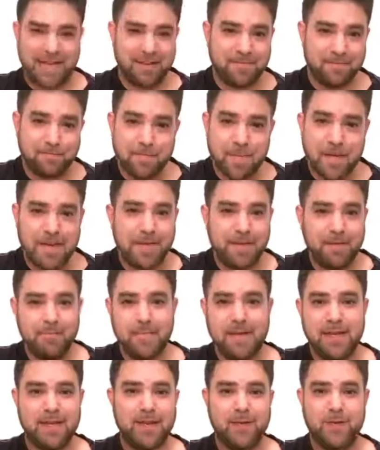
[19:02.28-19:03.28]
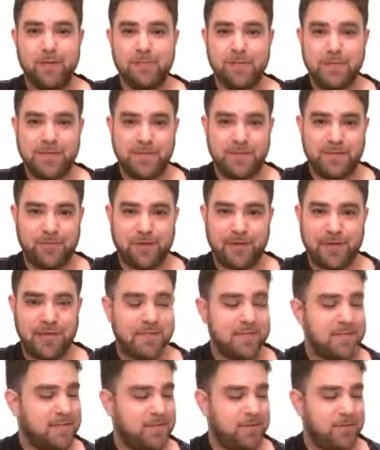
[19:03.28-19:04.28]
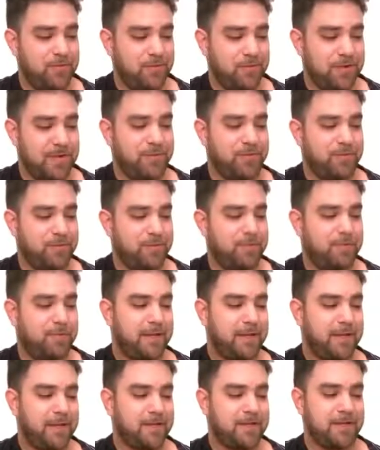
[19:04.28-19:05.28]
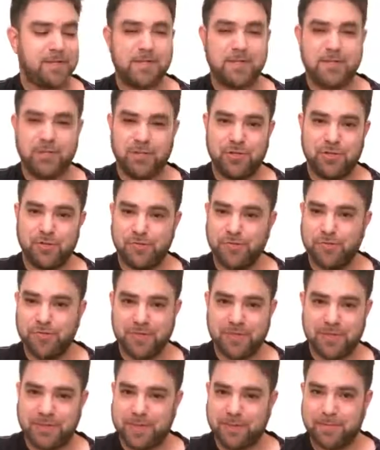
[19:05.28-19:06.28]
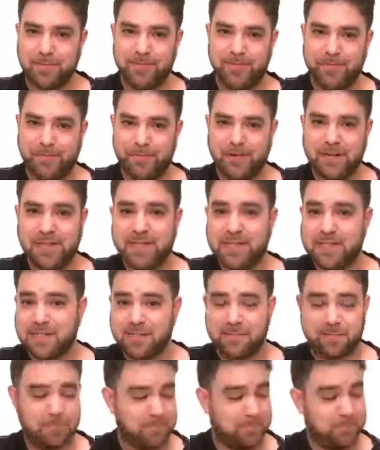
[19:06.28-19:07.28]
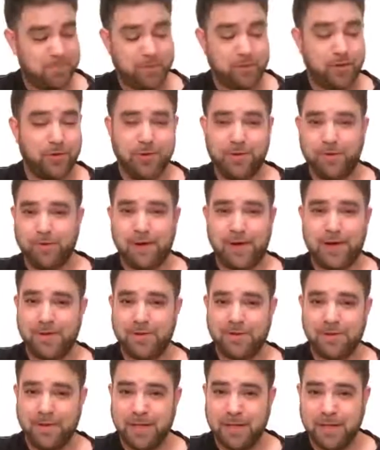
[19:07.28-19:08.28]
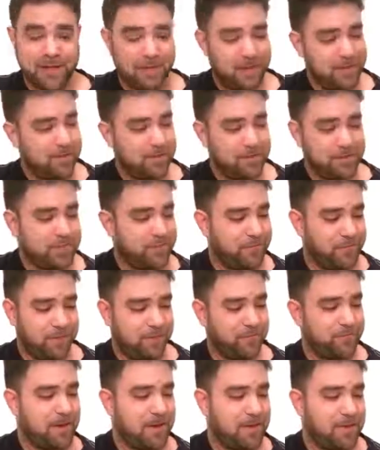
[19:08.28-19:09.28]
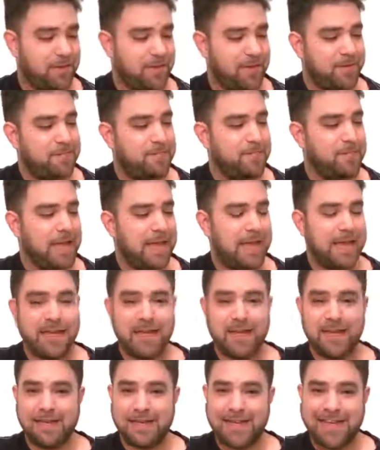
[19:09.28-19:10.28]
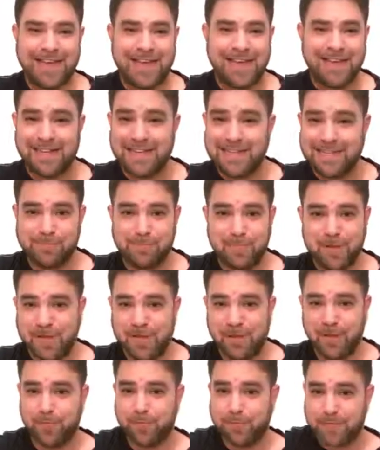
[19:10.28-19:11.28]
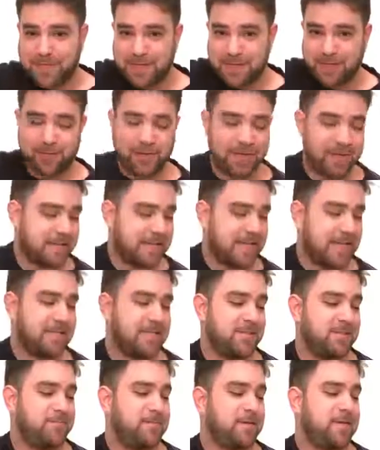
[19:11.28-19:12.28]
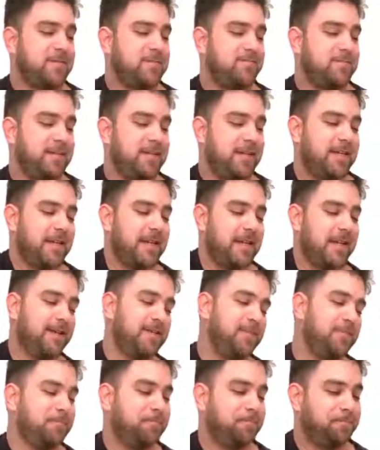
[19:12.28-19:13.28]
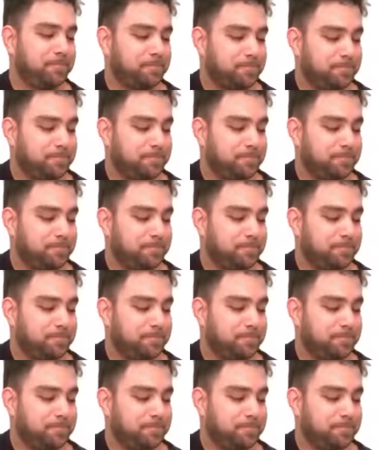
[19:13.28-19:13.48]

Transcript: add many, many open strings to whatever you play. Just choose a couple of frets, toy around, you know, just fool around them, and add as many open strings as you possibly can.